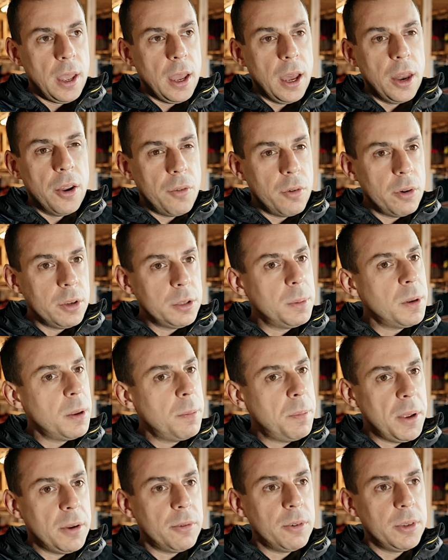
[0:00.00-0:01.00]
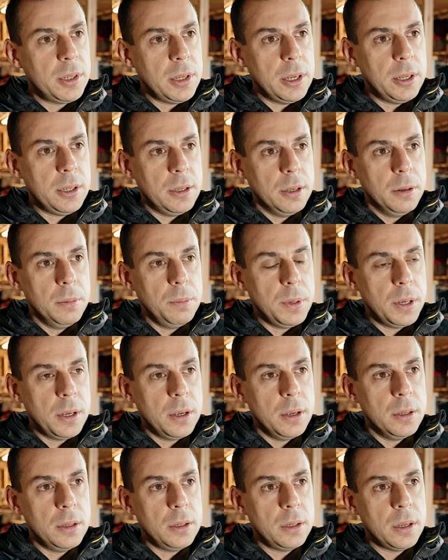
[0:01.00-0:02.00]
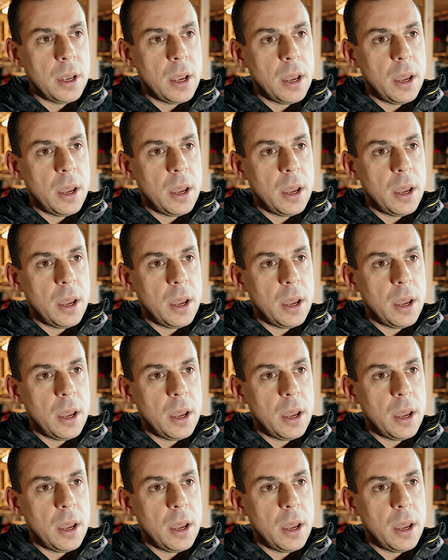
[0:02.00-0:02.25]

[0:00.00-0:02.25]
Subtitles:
And I've always been a bit resistant because